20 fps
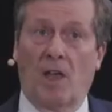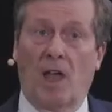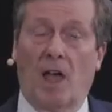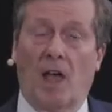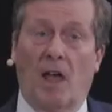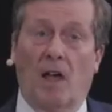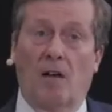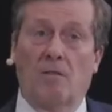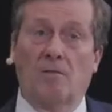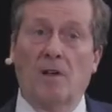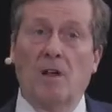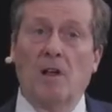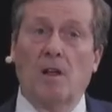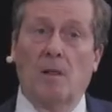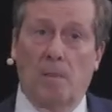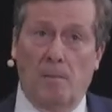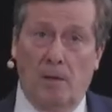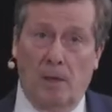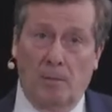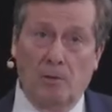we have
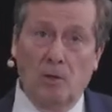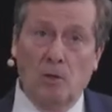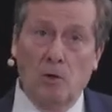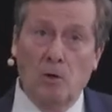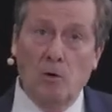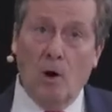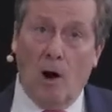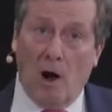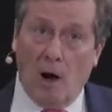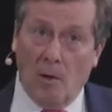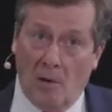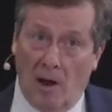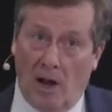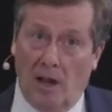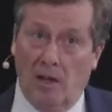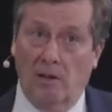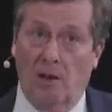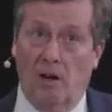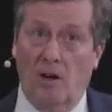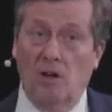people who are by
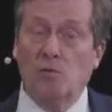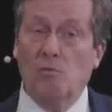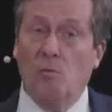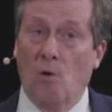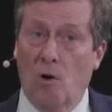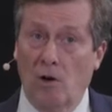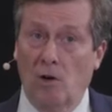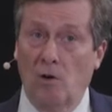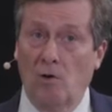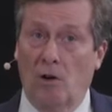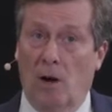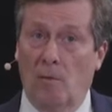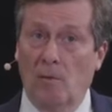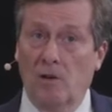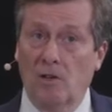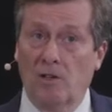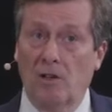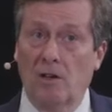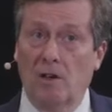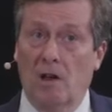and large more
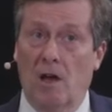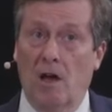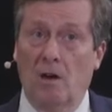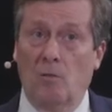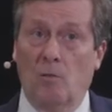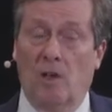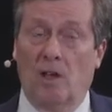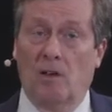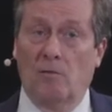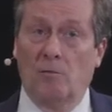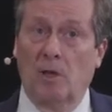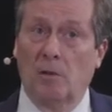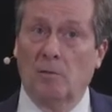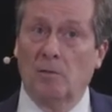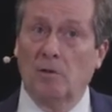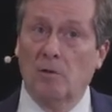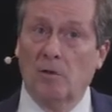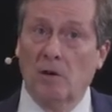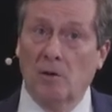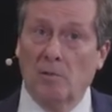newcomers than not. We have
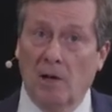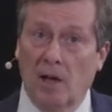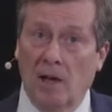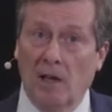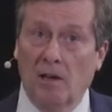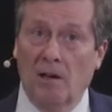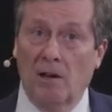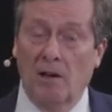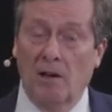people who are by and